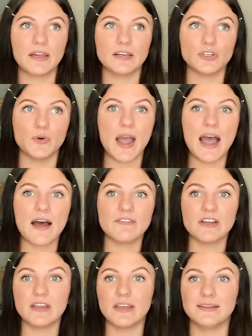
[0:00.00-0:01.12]
You have
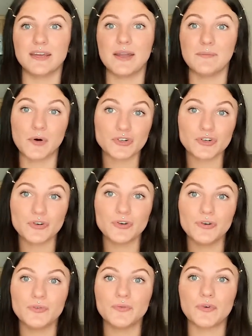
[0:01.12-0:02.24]
an
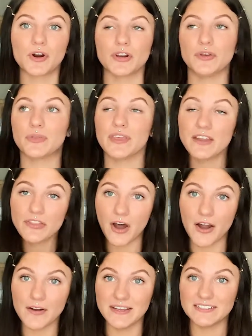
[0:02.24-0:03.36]
emotional, or you think a
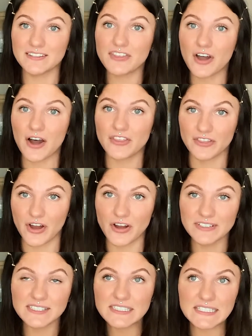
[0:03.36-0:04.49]
thought, it's the thought
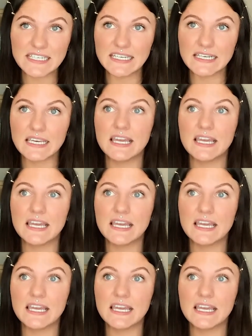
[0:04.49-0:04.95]
is the seed.